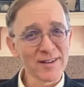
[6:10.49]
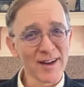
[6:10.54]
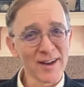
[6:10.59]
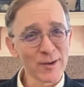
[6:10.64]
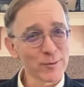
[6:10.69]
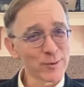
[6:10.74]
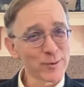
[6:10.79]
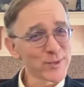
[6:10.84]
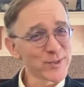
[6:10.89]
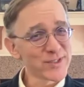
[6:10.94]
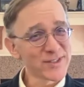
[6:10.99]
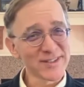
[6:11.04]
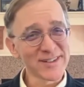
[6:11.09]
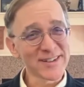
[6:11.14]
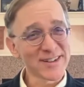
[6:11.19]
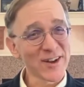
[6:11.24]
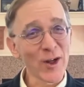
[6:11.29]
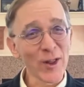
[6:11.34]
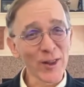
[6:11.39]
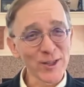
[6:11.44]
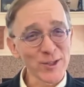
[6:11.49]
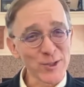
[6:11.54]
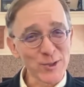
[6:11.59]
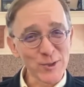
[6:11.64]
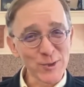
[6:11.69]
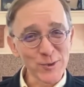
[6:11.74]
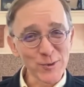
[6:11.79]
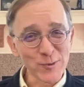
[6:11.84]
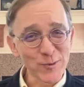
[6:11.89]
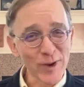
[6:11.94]
I was a college
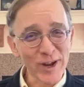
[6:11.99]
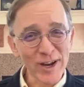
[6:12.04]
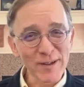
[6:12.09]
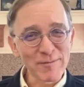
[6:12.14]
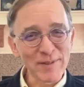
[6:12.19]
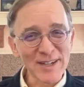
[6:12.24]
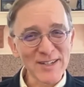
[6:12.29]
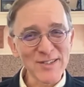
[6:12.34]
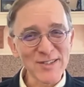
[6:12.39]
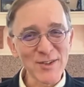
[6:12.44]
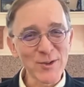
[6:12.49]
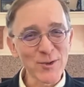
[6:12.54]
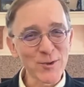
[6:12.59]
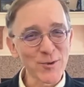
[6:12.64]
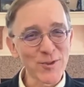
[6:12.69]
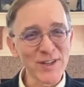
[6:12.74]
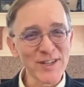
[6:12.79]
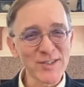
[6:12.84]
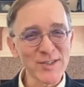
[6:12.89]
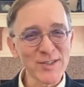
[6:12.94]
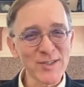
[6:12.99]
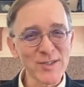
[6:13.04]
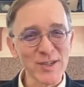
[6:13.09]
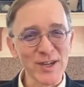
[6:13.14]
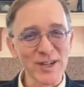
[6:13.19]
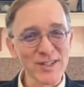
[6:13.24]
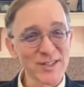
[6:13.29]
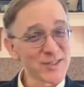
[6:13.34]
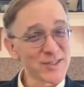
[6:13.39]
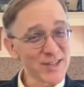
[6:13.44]
student writing my senior thesis
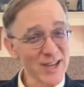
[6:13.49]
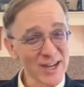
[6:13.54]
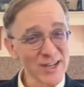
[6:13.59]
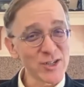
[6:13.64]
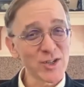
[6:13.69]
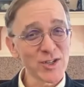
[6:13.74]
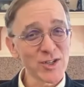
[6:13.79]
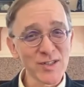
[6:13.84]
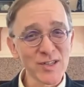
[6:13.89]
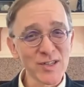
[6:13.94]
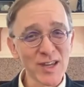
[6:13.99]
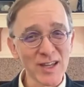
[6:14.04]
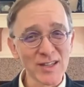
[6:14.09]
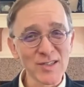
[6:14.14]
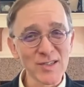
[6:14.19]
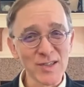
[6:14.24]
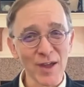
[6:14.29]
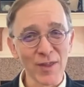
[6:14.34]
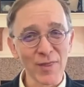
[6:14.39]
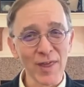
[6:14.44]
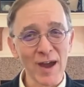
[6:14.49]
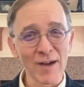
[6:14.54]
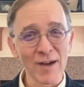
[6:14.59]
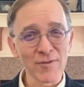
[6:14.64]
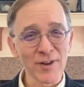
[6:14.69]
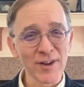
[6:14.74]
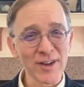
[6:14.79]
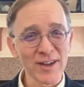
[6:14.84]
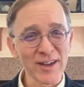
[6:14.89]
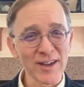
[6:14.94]
on sanctions against South
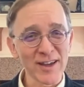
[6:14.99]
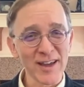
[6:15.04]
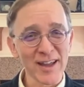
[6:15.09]
Africa